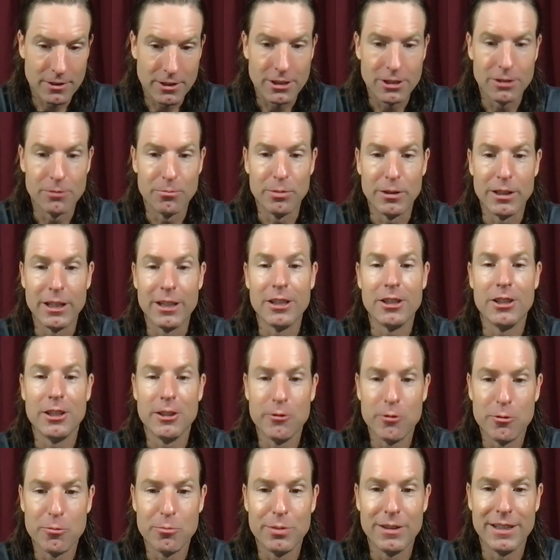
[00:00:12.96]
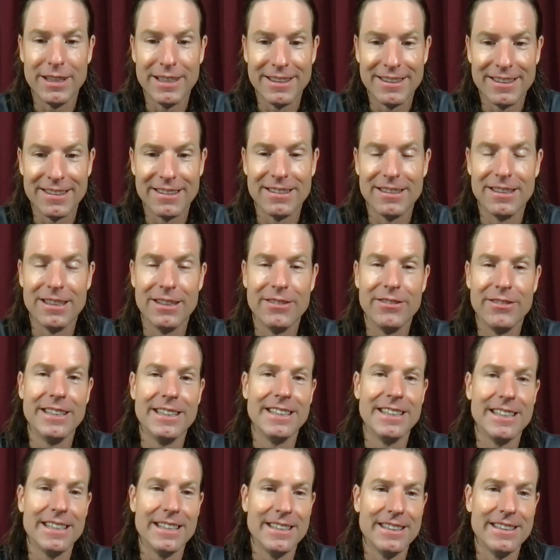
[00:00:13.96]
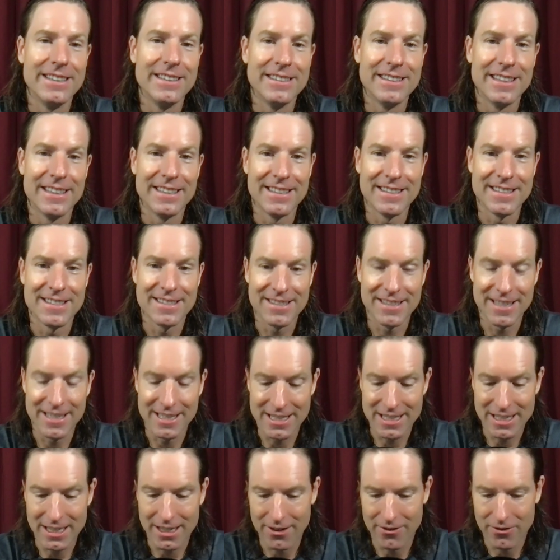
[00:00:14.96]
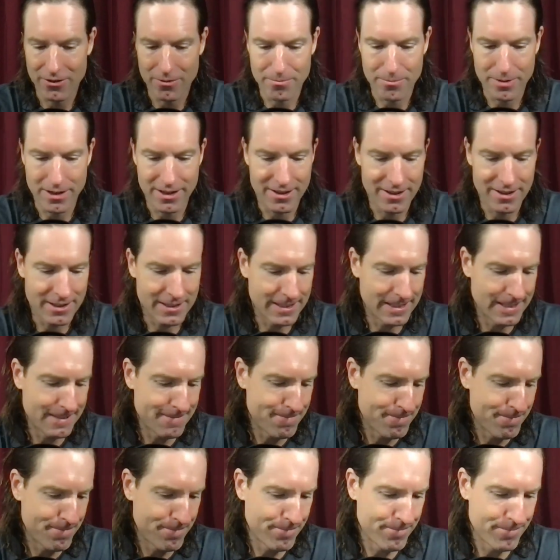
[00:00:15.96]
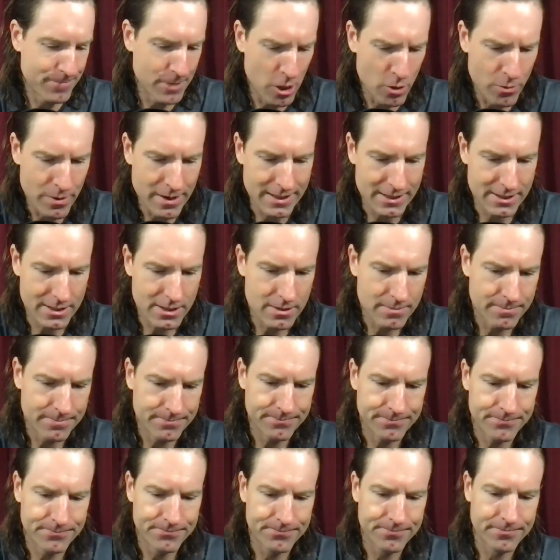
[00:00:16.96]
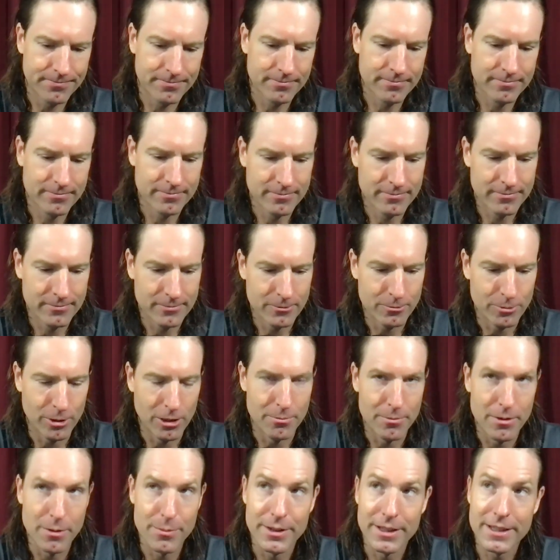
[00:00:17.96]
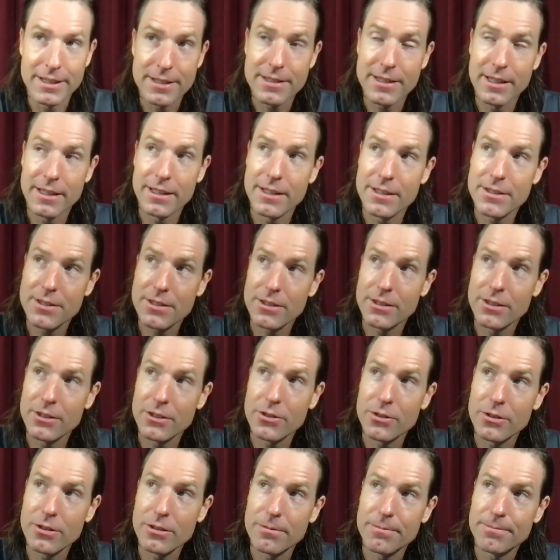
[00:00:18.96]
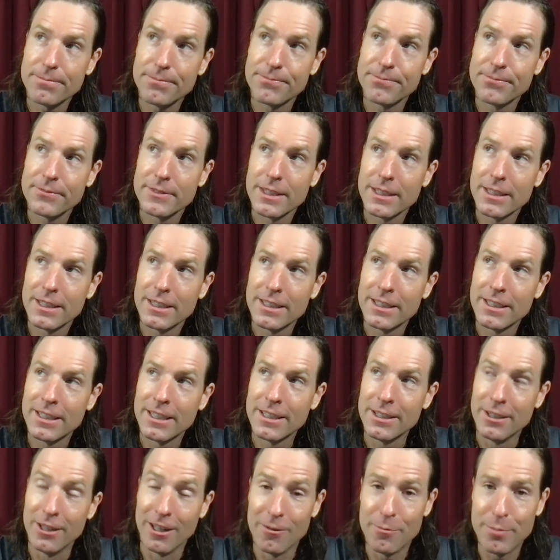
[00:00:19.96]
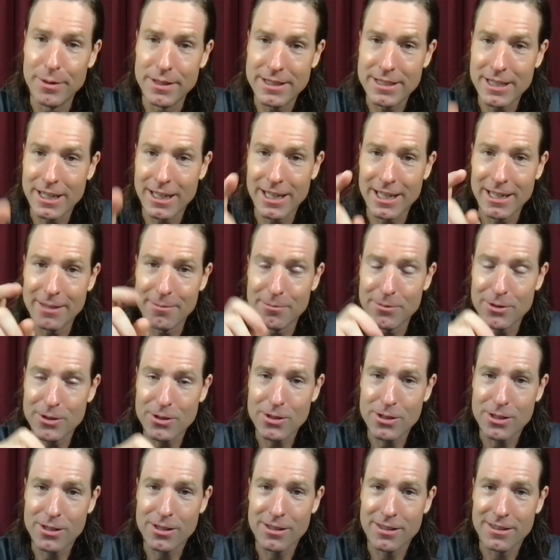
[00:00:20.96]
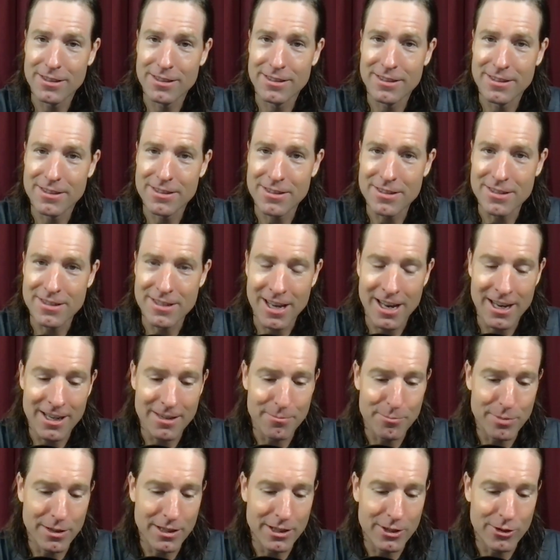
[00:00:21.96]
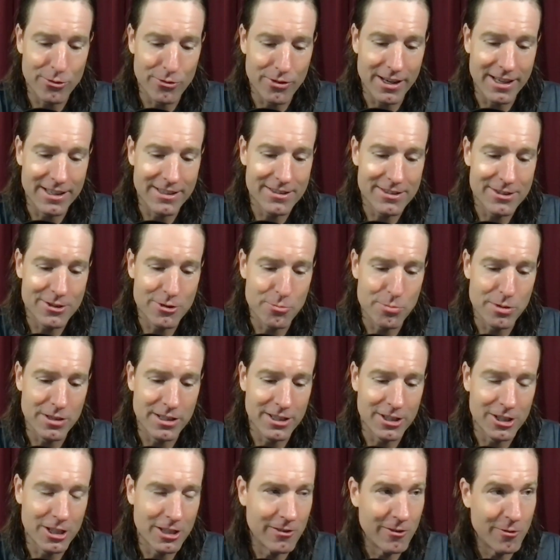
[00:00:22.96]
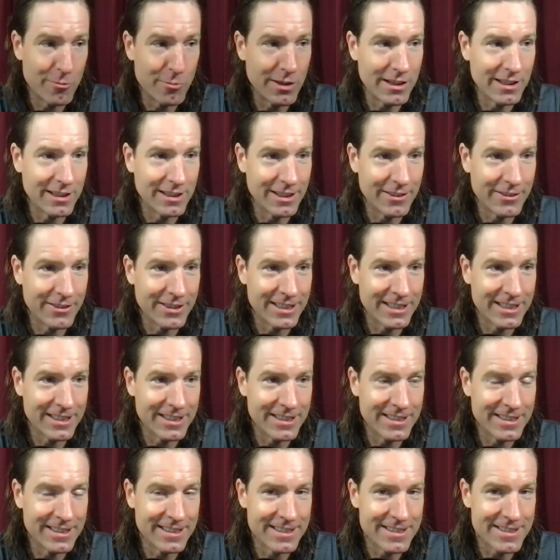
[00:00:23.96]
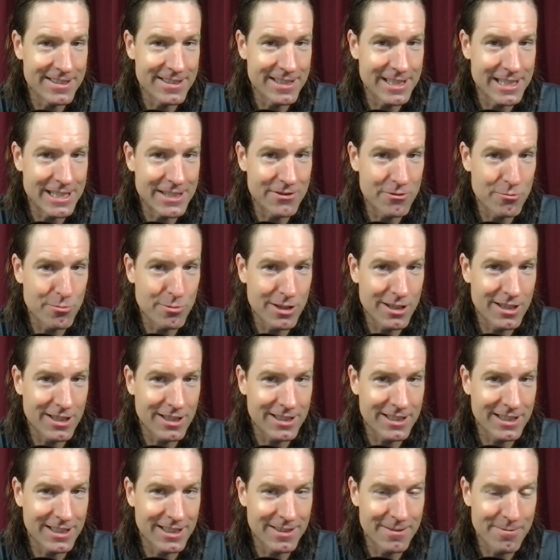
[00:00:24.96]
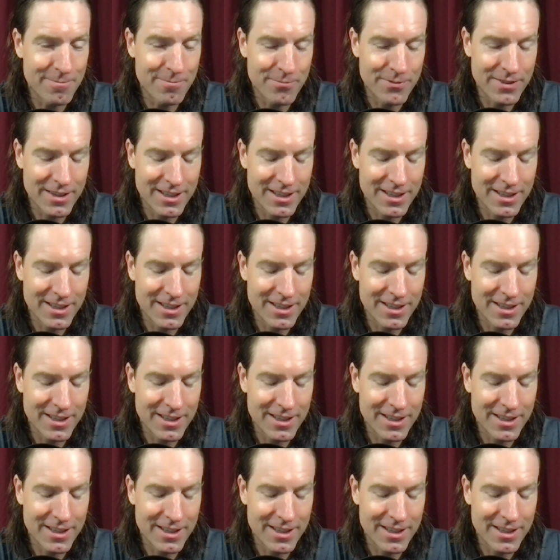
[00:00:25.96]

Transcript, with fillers: to be a human being living in the United States of America. Always. Well, maybe that's not necessarily true. There have been times it's not been great to be a human being living in the United States of America.